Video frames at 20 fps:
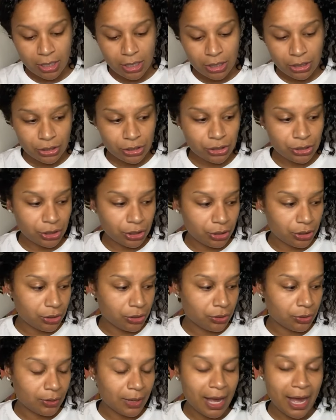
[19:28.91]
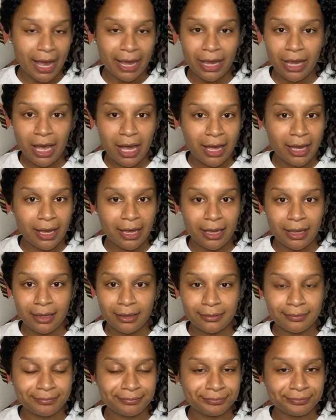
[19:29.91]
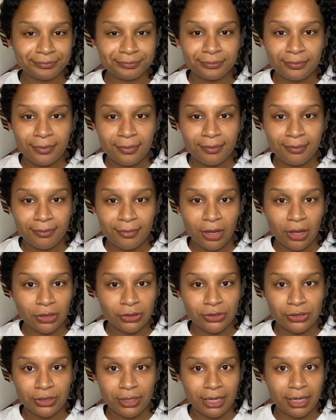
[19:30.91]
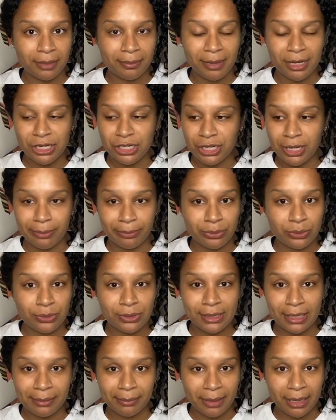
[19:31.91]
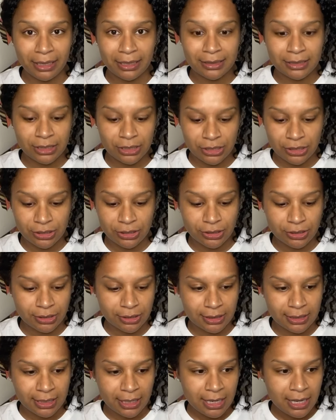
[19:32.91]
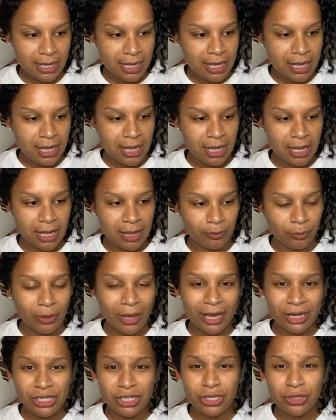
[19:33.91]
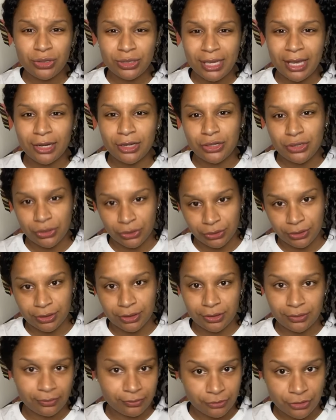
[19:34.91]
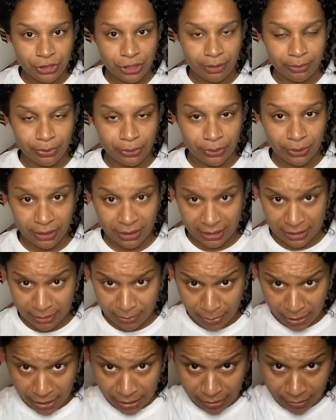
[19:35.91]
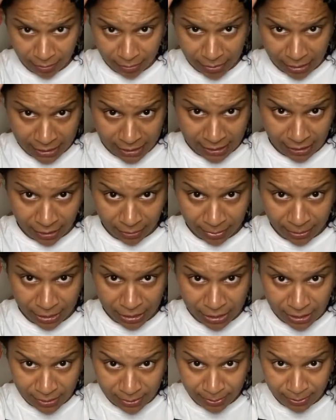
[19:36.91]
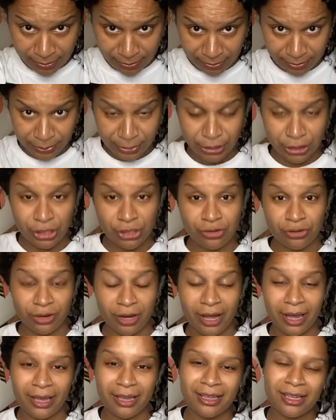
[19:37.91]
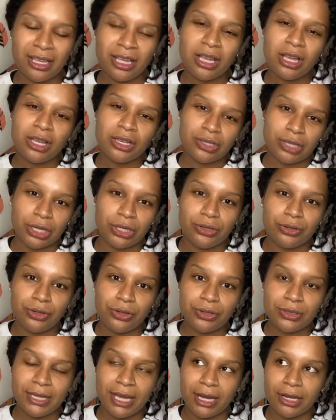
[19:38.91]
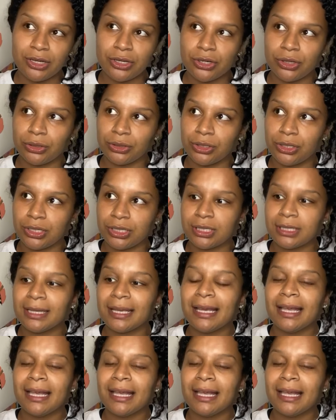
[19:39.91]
So I alternate on my shampoos and my conditioners. Well, I actually use Head and Shoulders shampoo because my scalp gets pretty dry. So I do use Head and Shoulders.